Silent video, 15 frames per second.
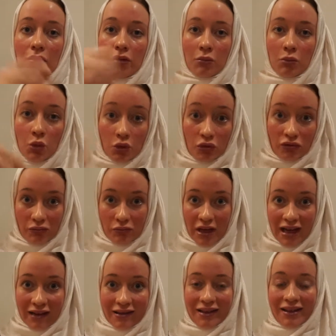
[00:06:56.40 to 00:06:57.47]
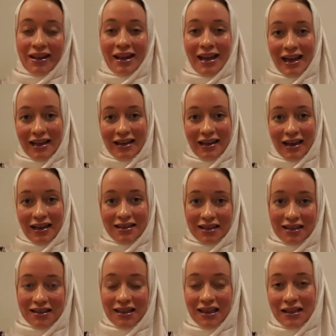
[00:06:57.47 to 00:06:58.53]
movement, like as I
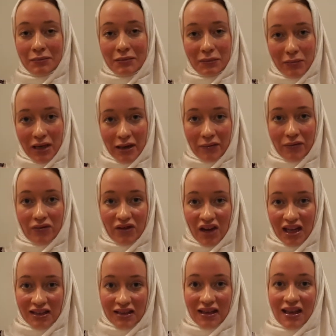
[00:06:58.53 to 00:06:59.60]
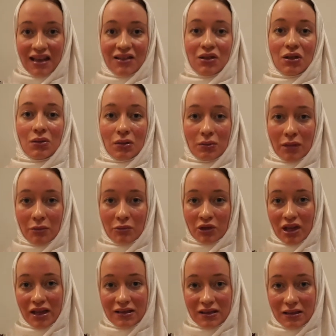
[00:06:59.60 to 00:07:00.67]
said, by writing it you will
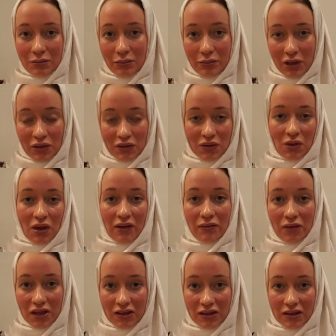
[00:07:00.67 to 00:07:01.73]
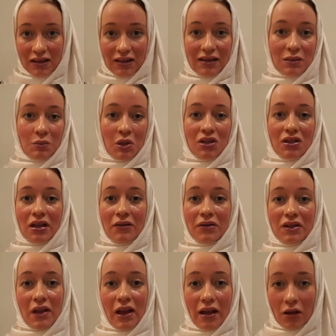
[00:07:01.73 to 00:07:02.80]
memorize it because you have written it, especially if it's
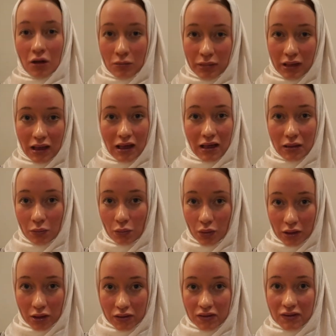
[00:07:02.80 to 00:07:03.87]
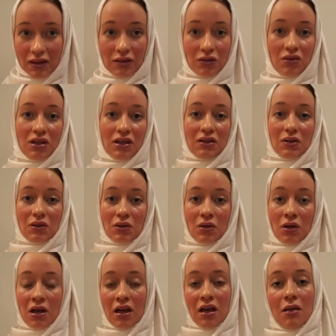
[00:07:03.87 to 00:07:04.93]
like complicated words that you need to
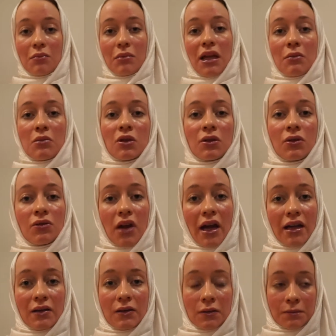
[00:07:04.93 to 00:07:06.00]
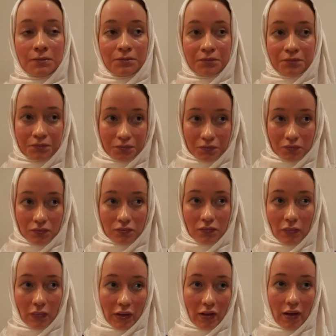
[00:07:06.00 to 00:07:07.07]
be able to write.
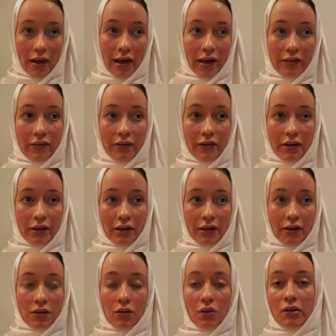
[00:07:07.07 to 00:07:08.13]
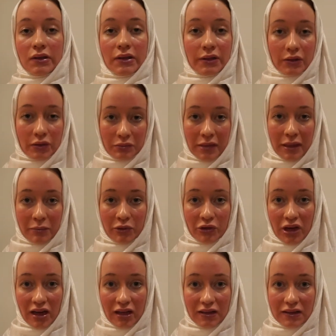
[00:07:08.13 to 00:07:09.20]
And also to
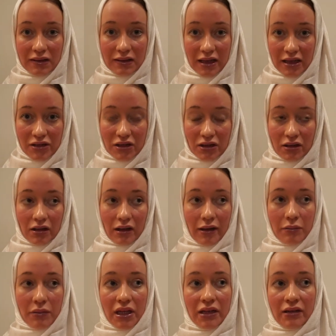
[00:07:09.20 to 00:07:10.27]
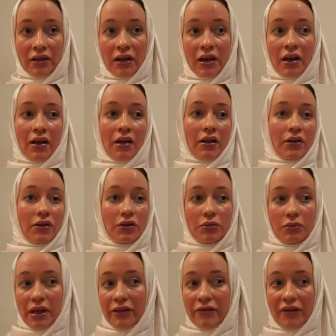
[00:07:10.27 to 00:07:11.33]
memorization, I mean, you
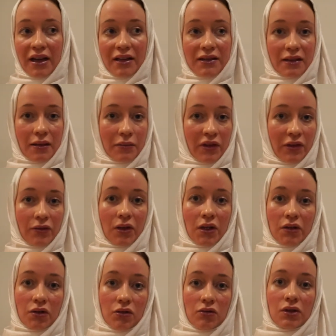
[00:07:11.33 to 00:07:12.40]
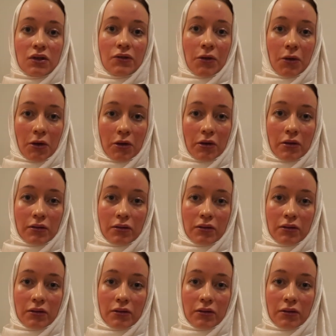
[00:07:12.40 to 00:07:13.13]
may find some different tools for